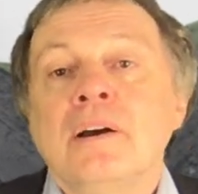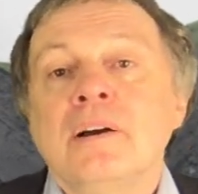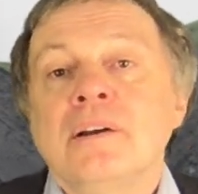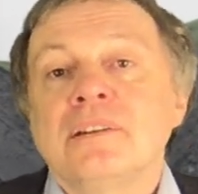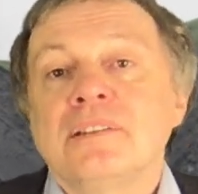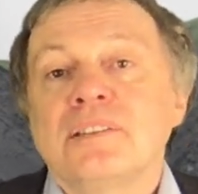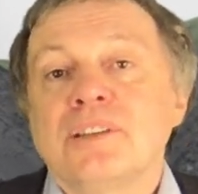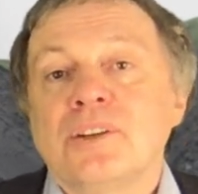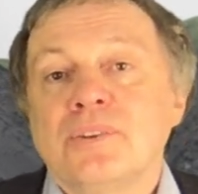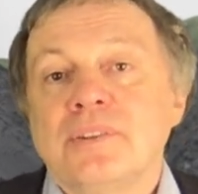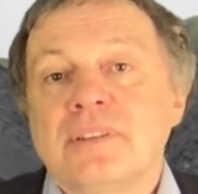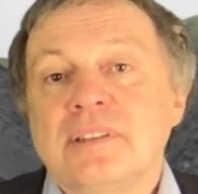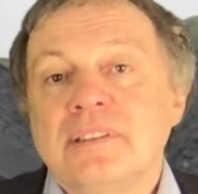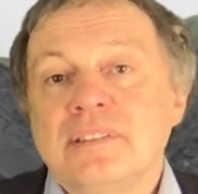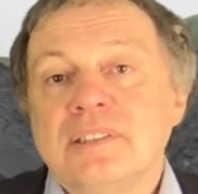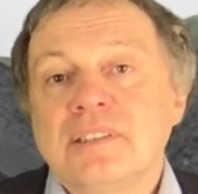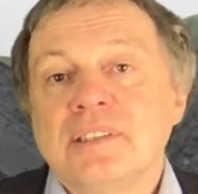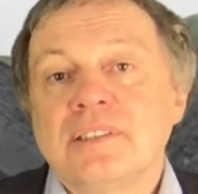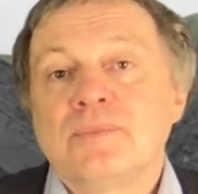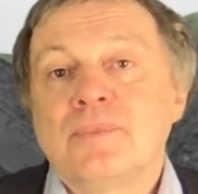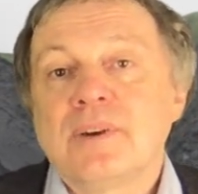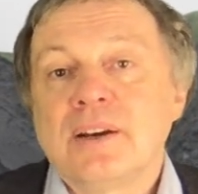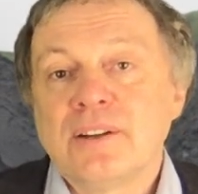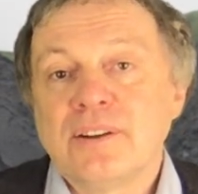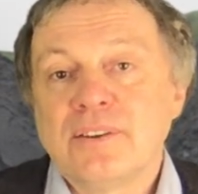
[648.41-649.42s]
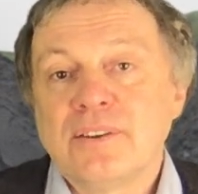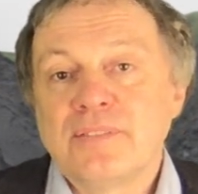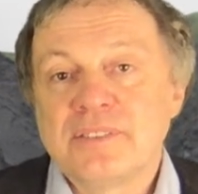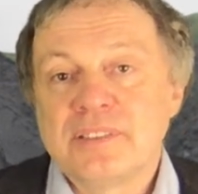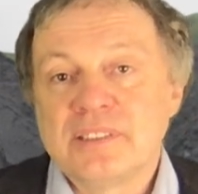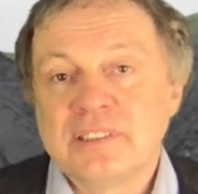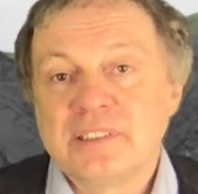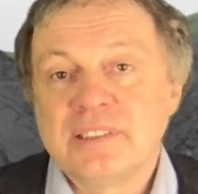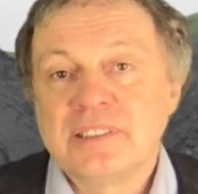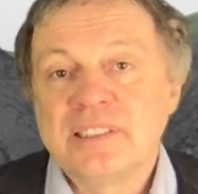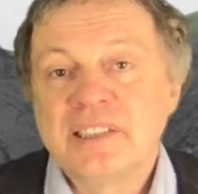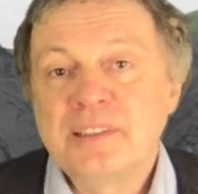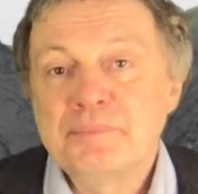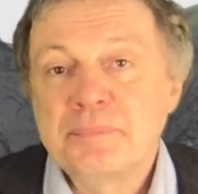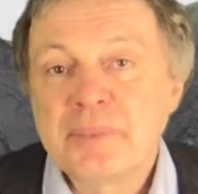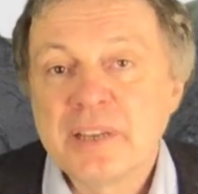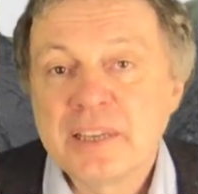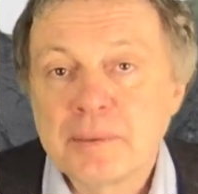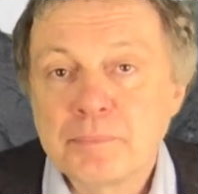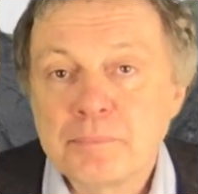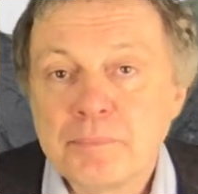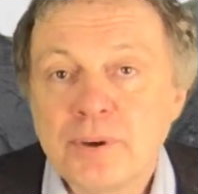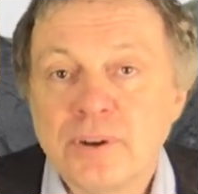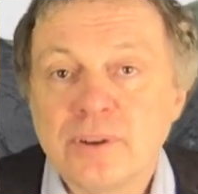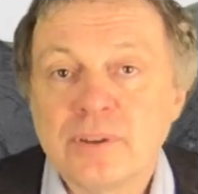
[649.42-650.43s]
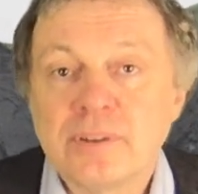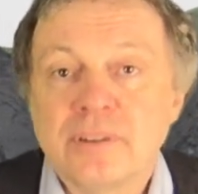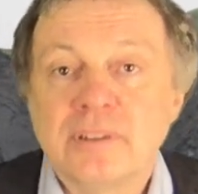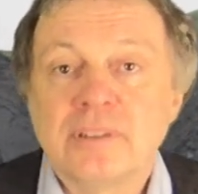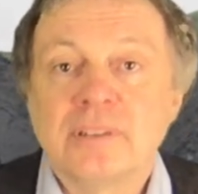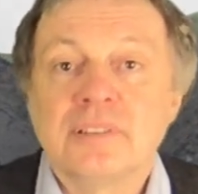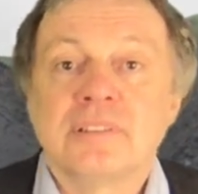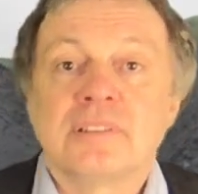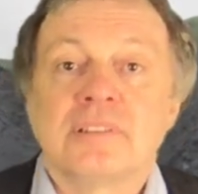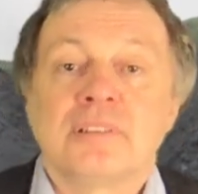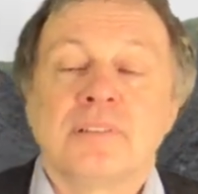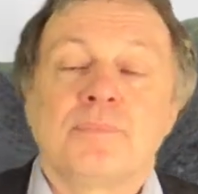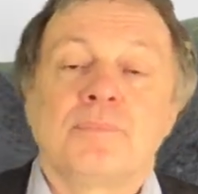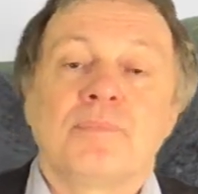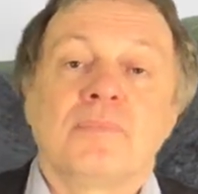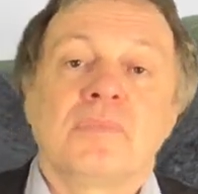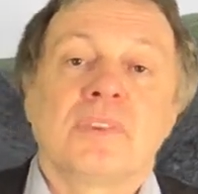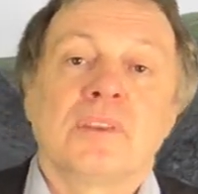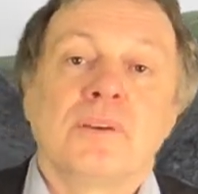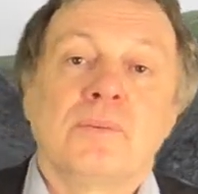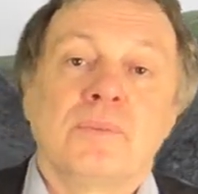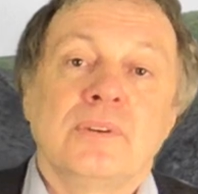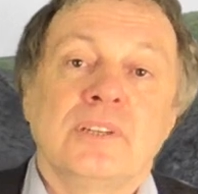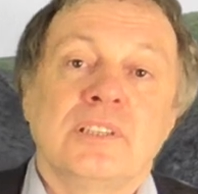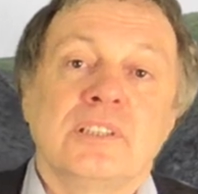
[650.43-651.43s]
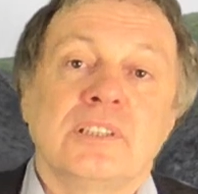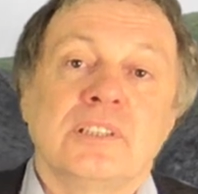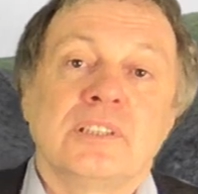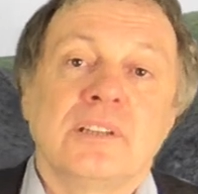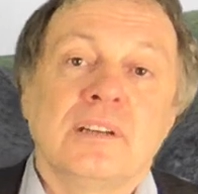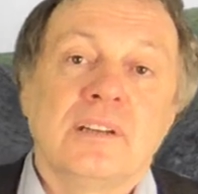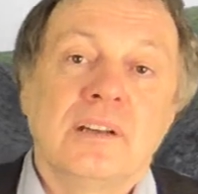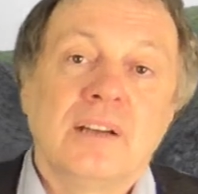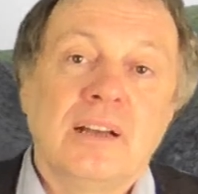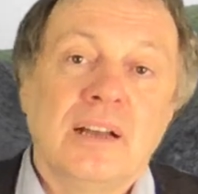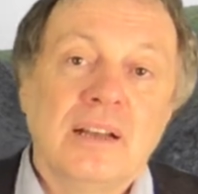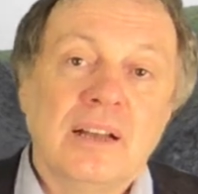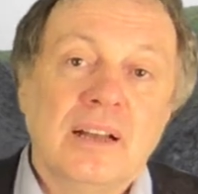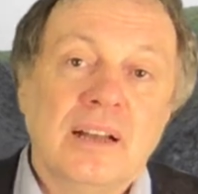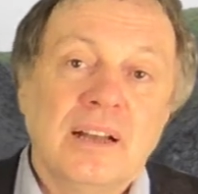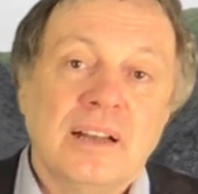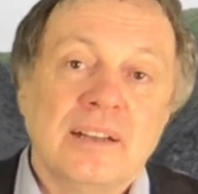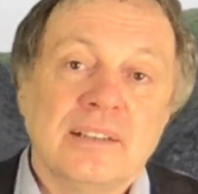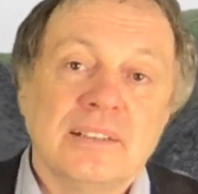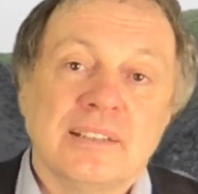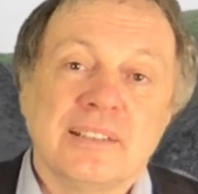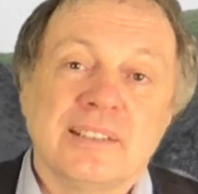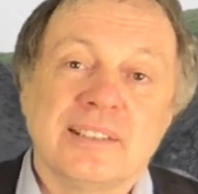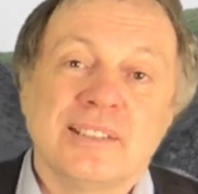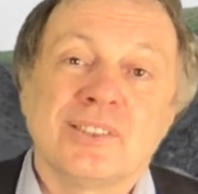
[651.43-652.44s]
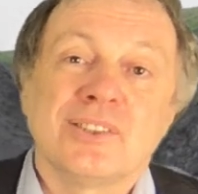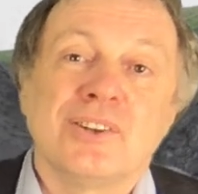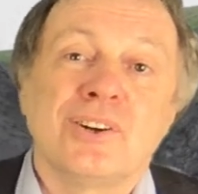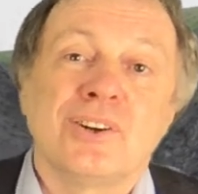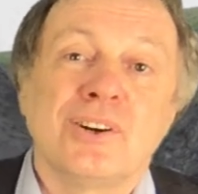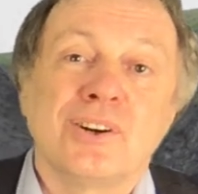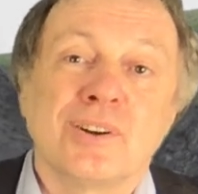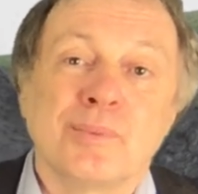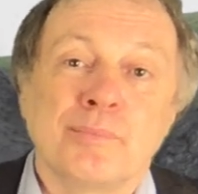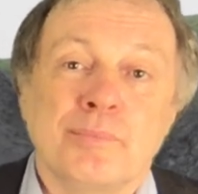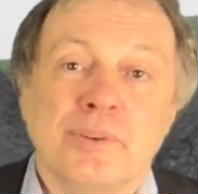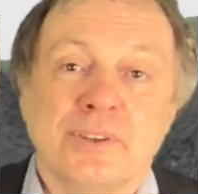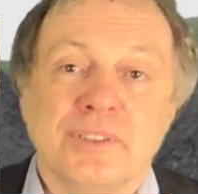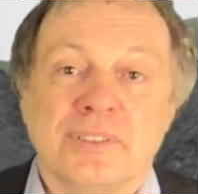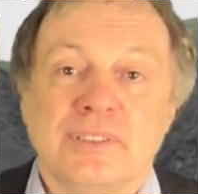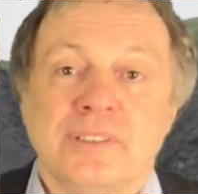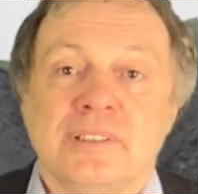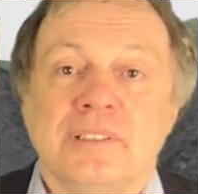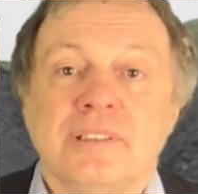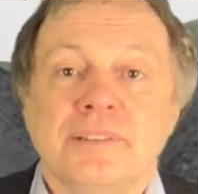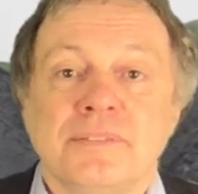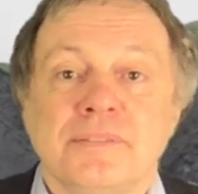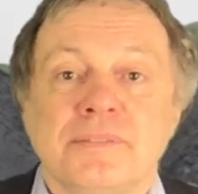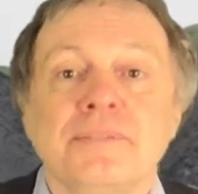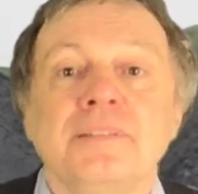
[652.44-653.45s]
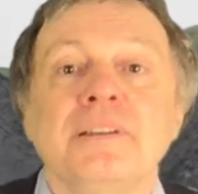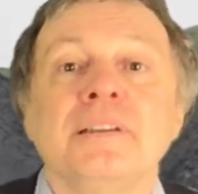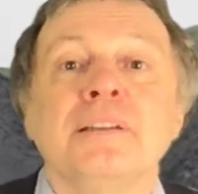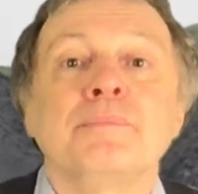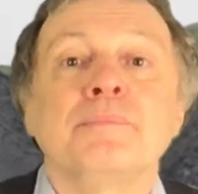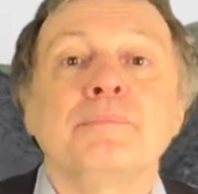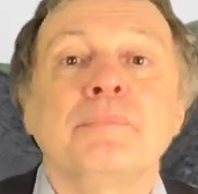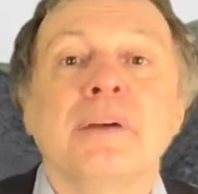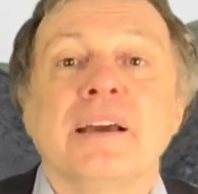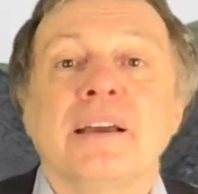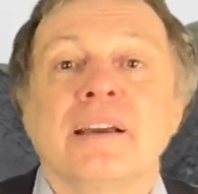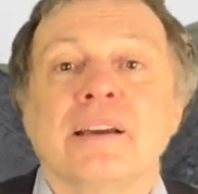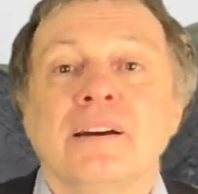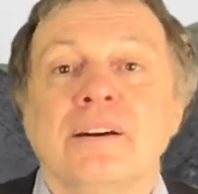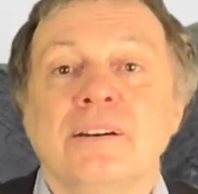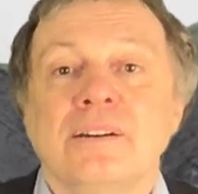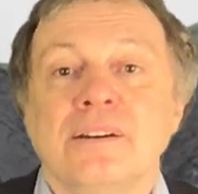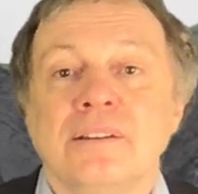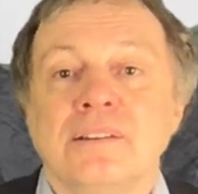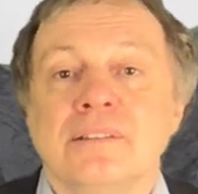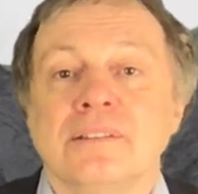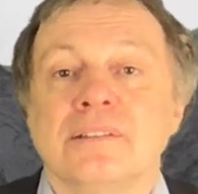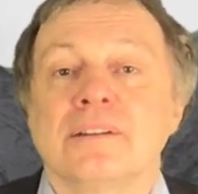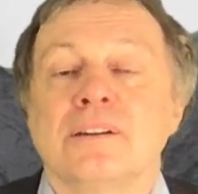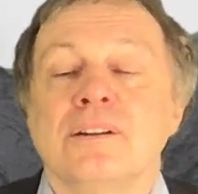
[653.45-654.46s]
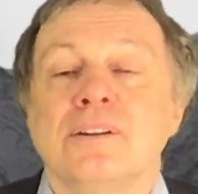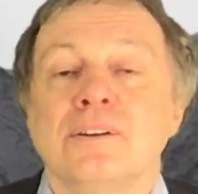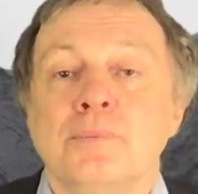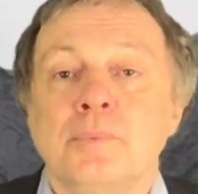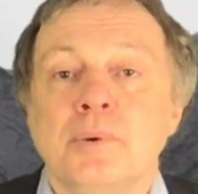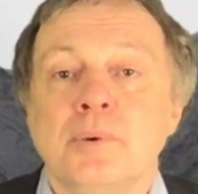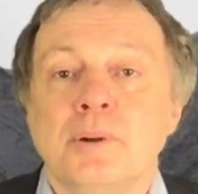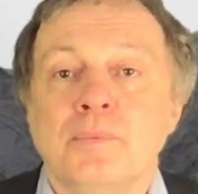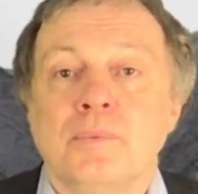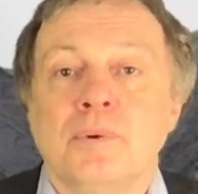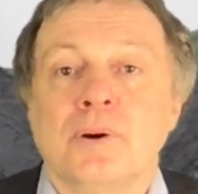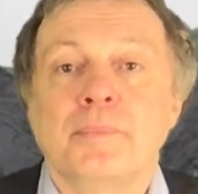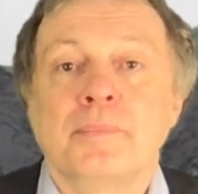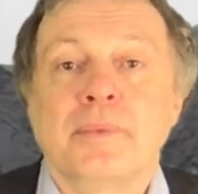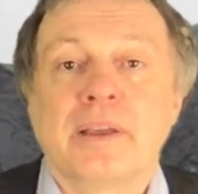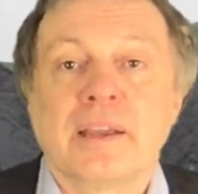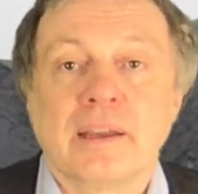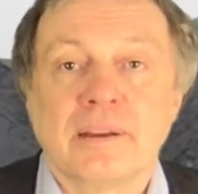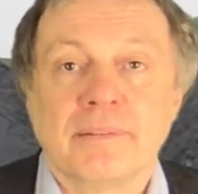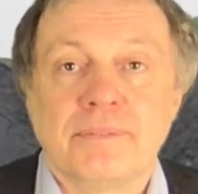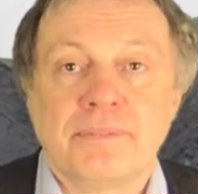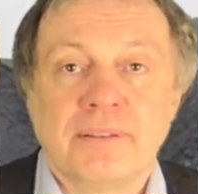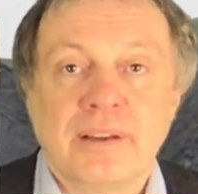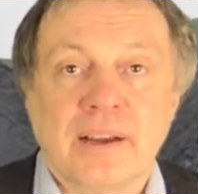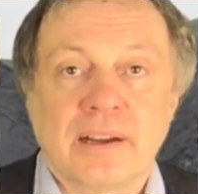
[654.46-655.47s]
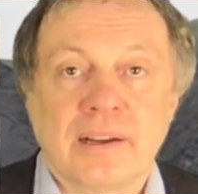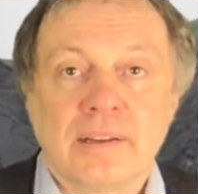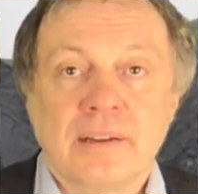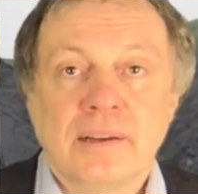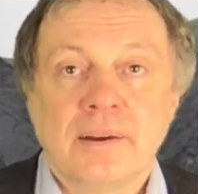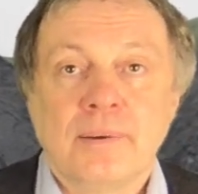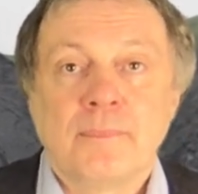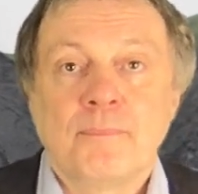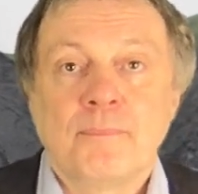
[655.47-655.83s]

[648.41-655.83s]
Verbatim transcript: So this is one of the tipping points which has a strong positive feedback on the global warming effect.